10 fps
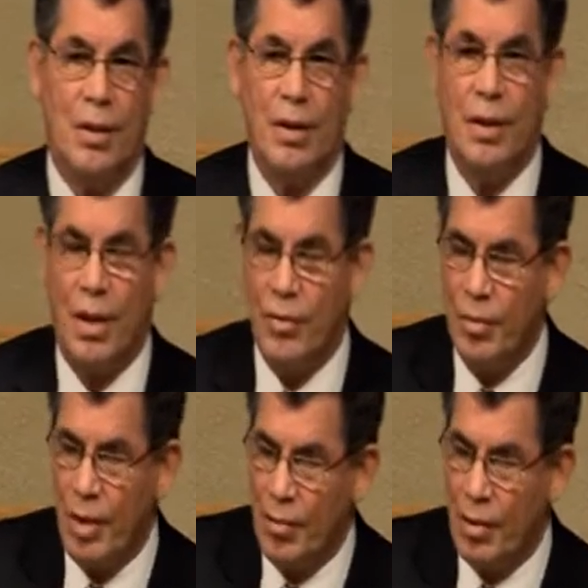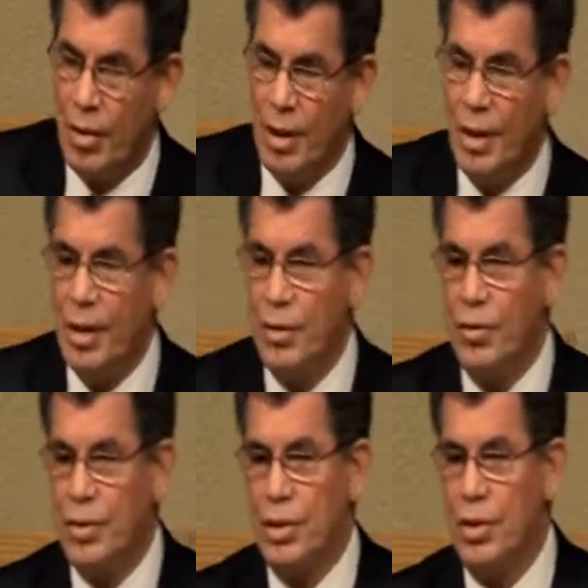And I remember a lady who
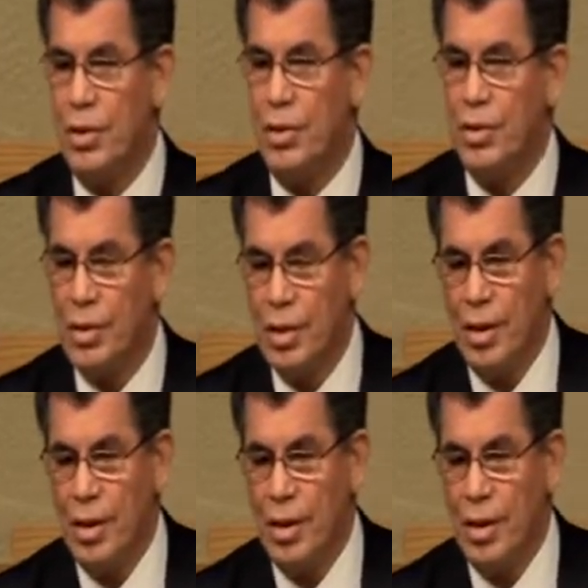was a nurse,